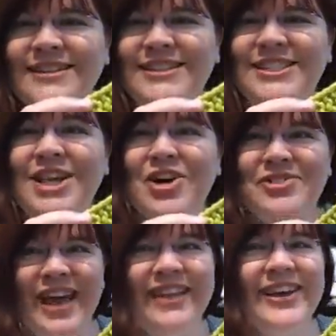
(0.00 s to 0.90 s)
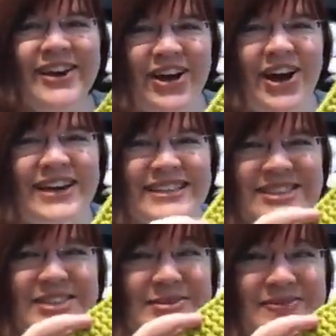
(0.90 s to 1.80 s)
Don't they look
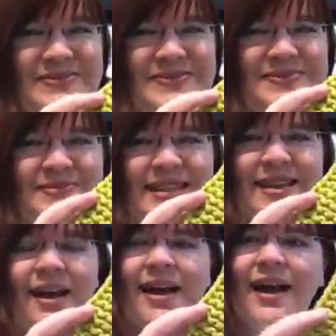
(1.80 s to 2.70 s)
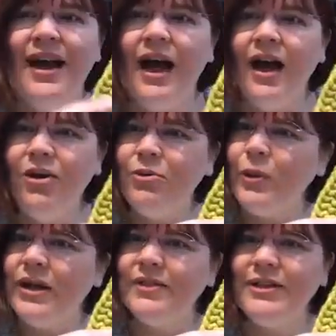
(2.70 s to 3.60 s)
awesome? oh,
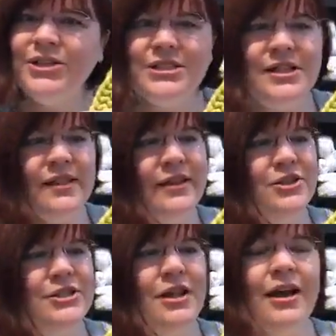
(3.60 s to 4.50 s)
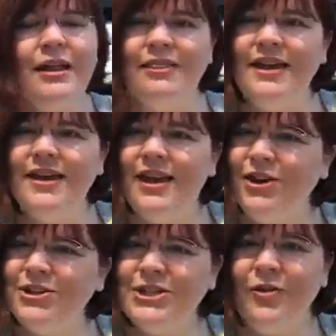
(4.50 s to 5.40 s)
there's there's not a thing
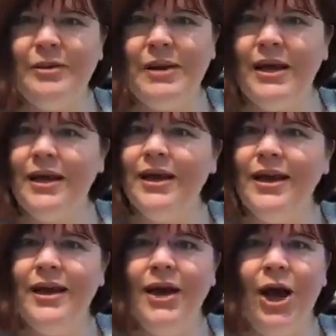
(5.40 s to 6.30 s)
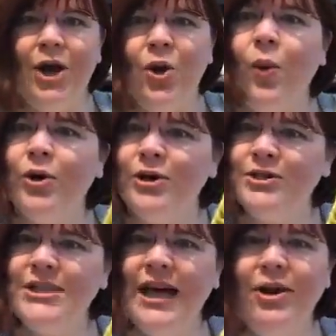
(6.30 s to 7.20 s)
here showing me
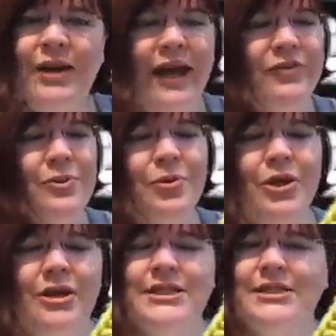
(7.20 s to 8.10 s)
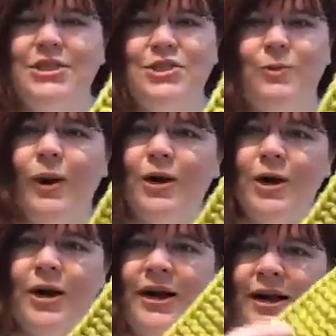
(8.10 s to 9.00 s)
corners. I don't have to put a stitch
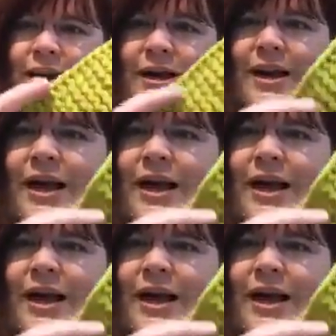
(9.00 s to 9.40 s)
marker in.